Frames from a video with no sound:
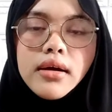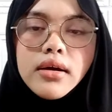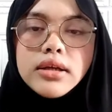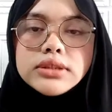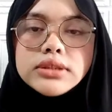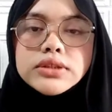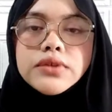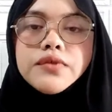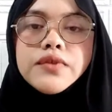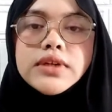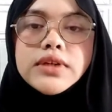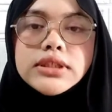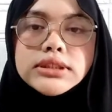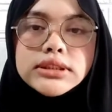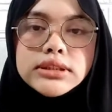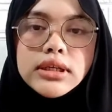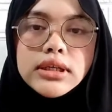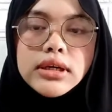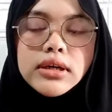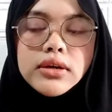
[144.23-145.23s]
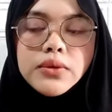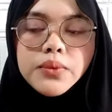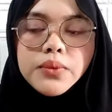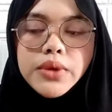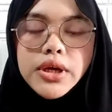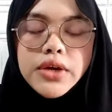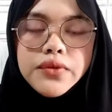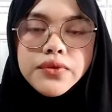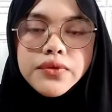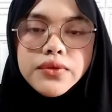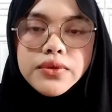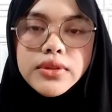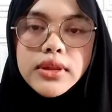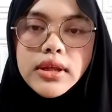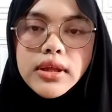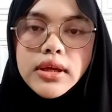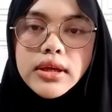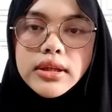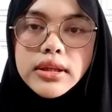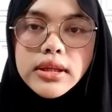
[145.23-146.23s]
So first, we have to
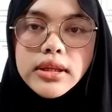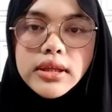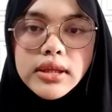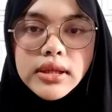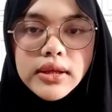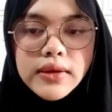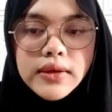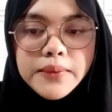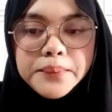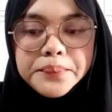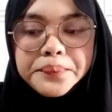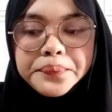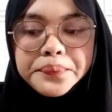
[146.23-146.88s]
take the